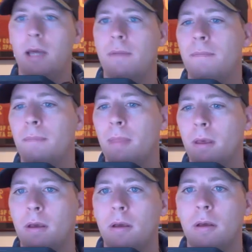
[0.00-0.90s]
that.
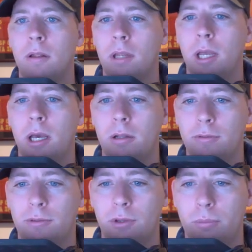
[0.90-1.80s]
Now
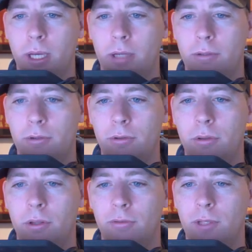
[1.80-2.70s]
let's go back to
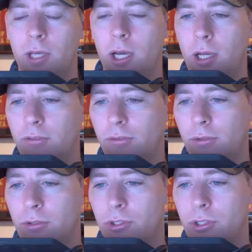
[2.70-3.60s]
the CI
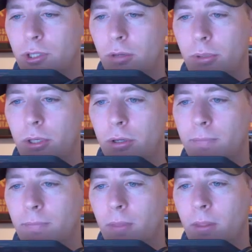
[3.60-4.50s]
search up here,
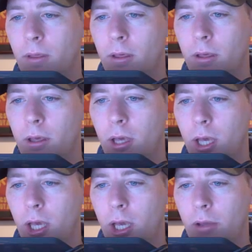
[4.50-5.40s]

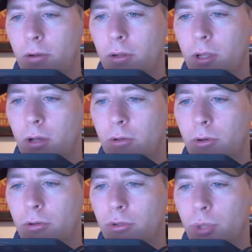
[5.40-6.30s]
and I'll
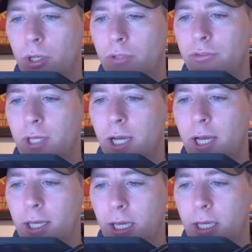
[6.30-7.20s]
go to where
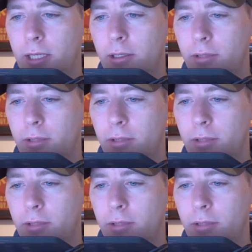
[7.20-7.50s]
CIA